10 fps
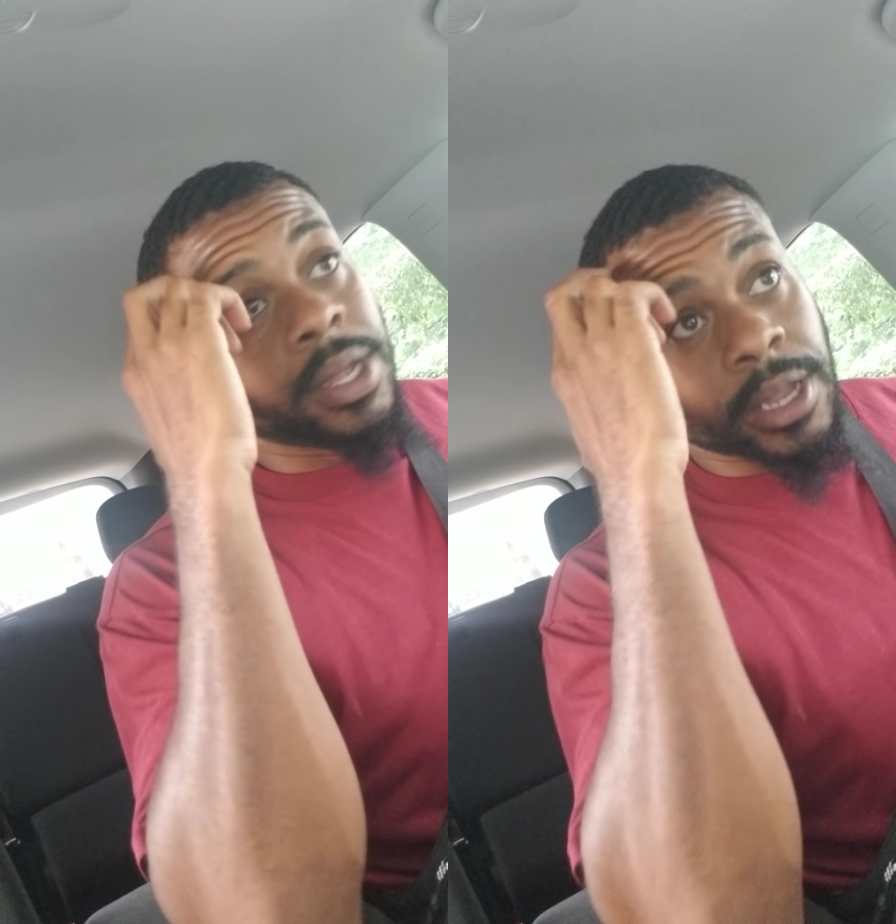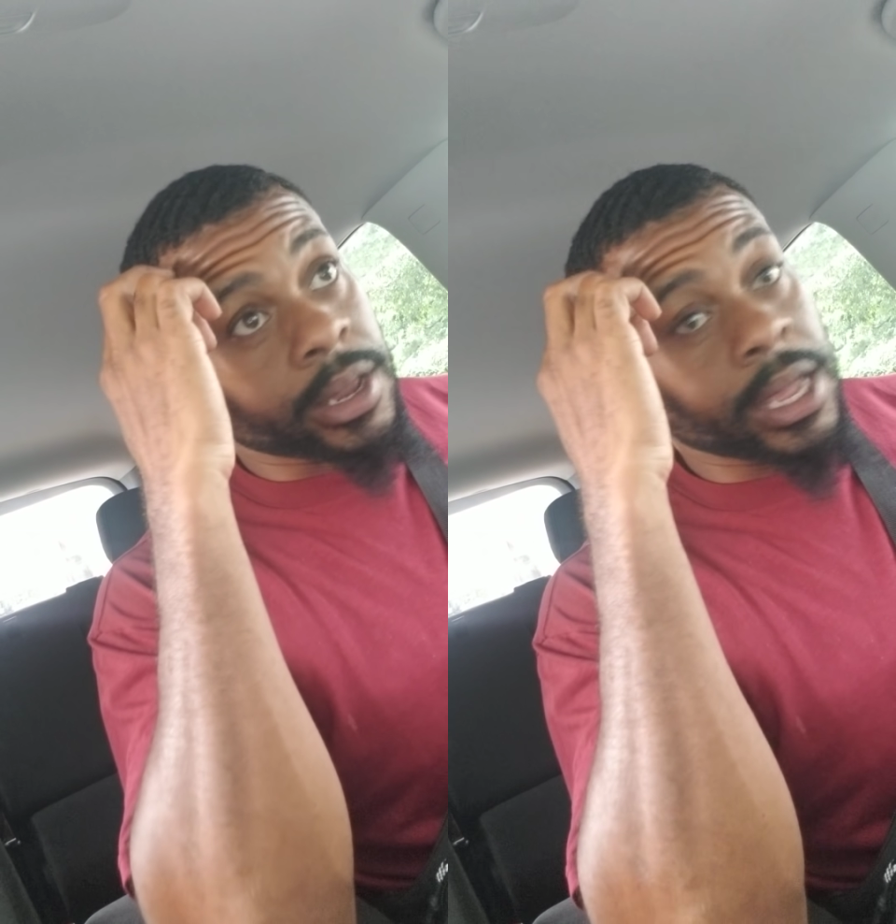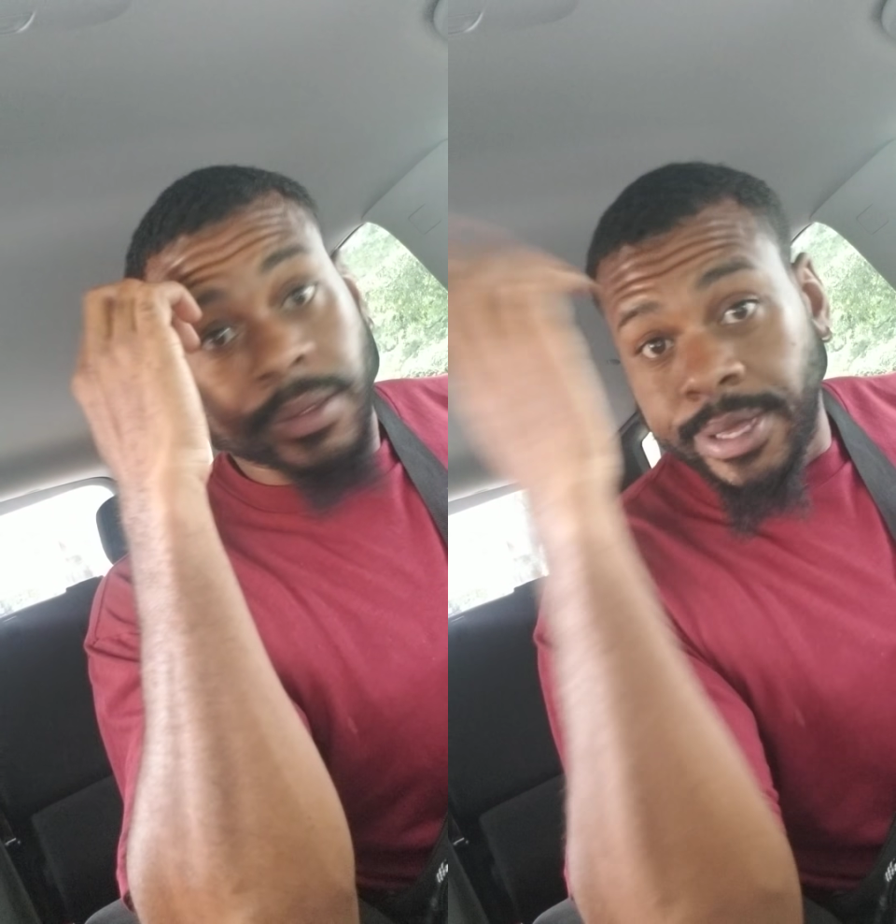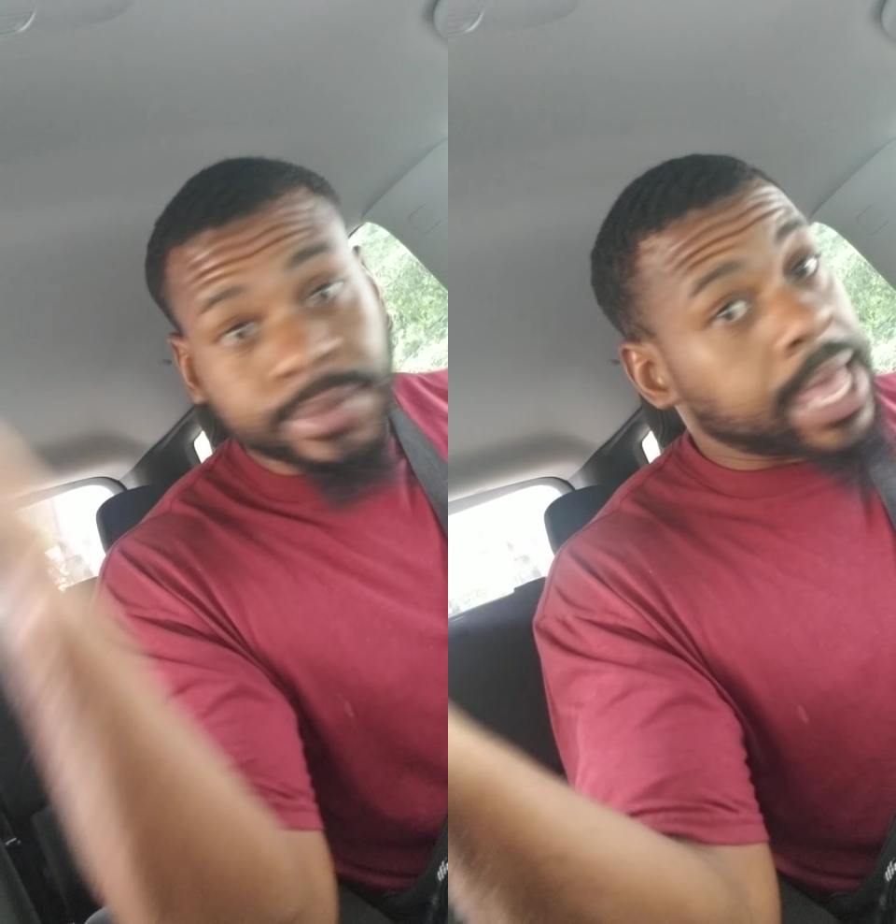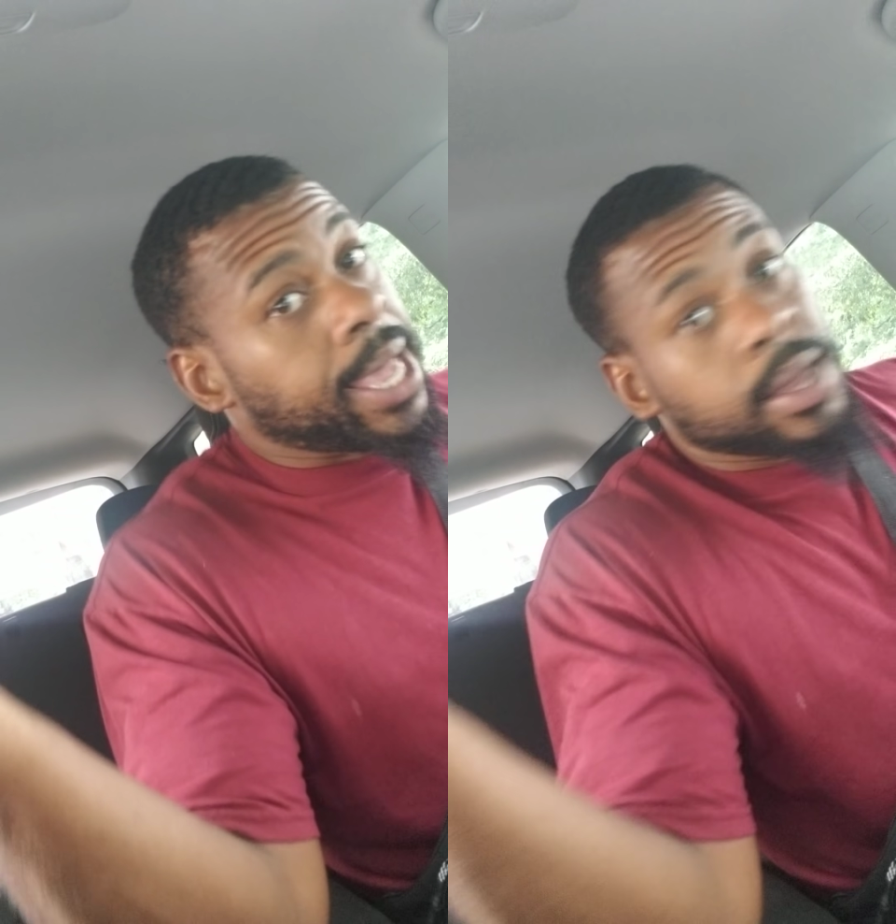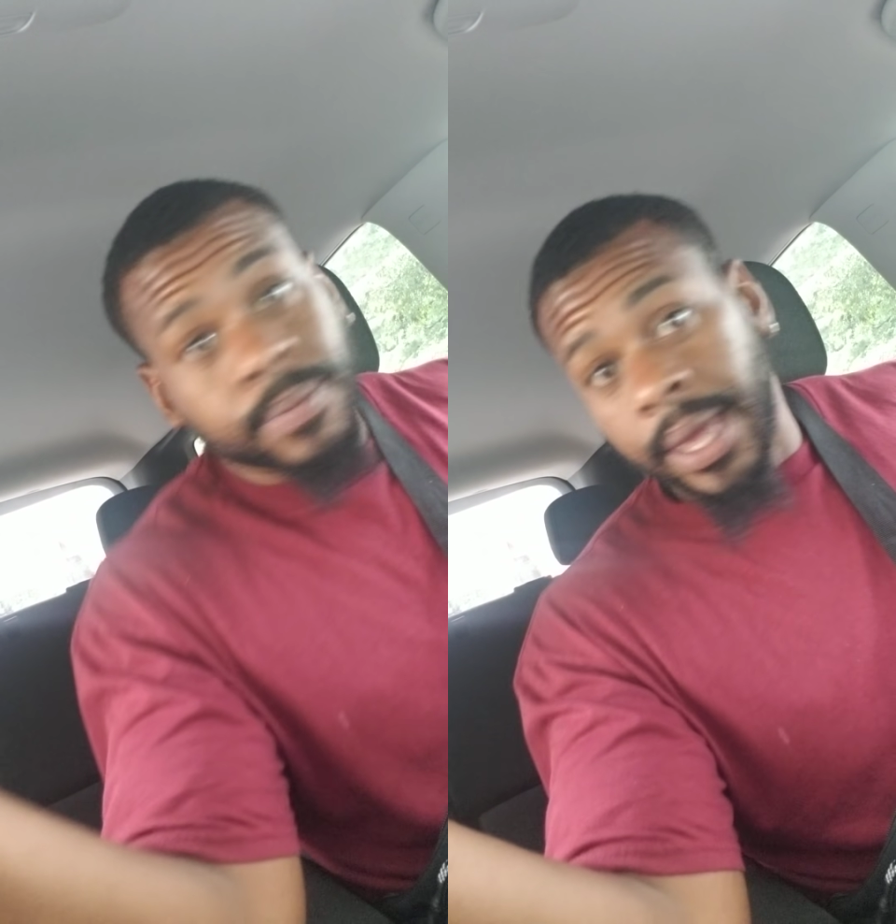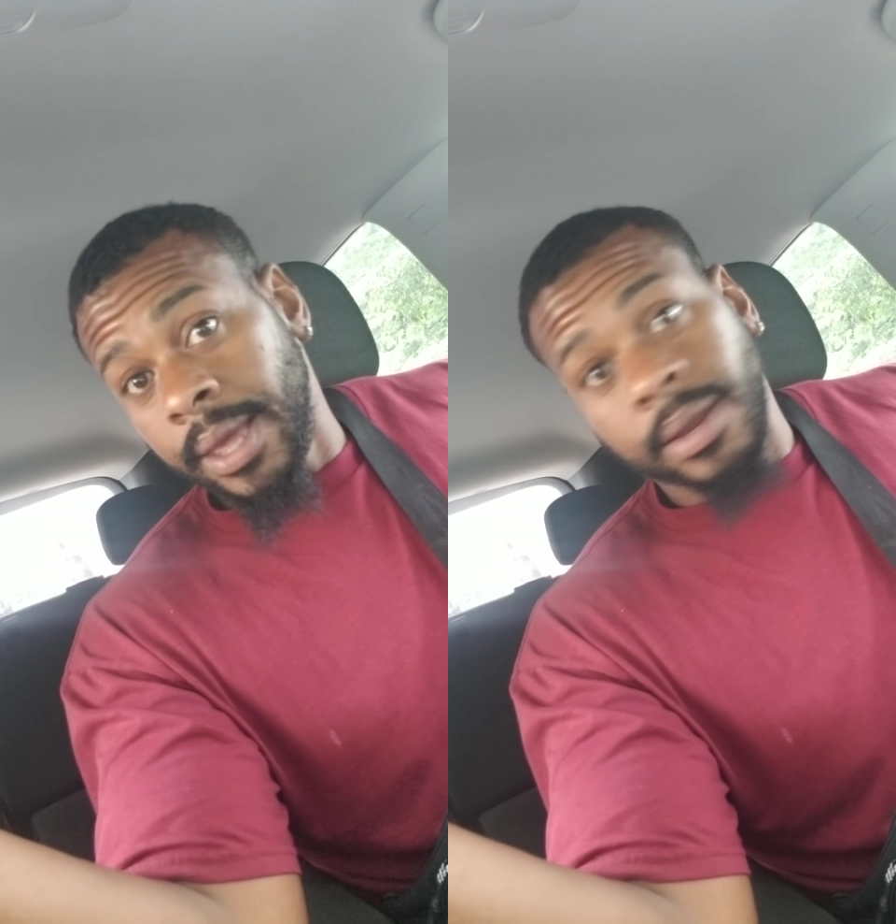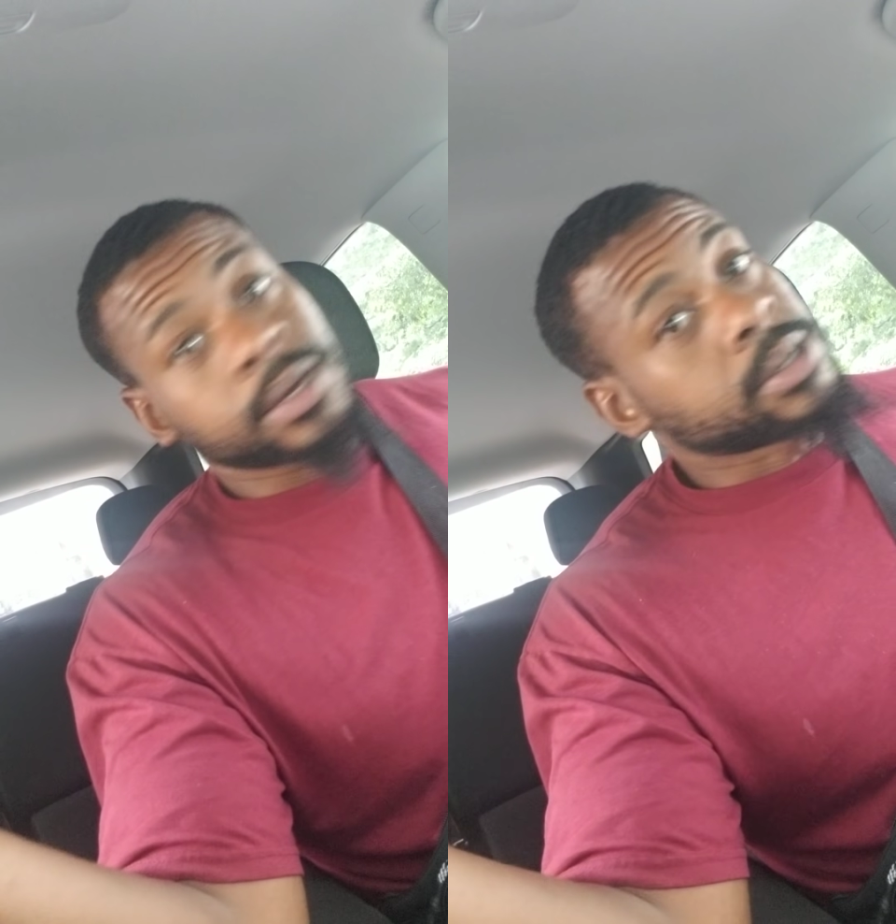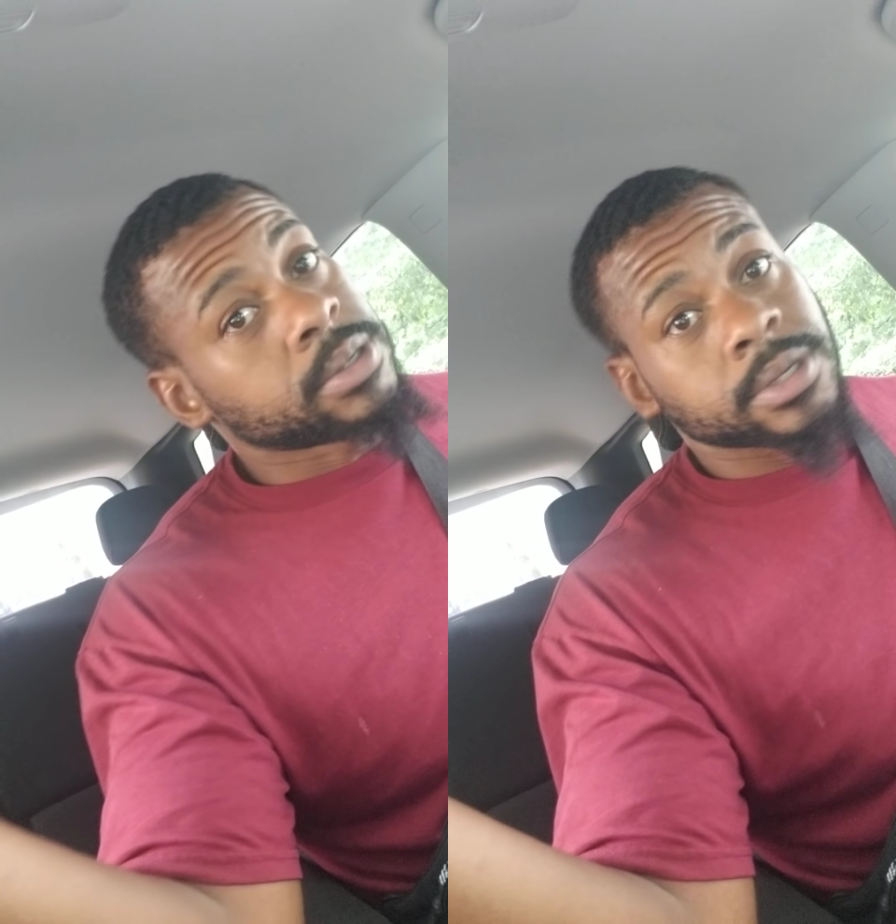it, it, it hey man, look,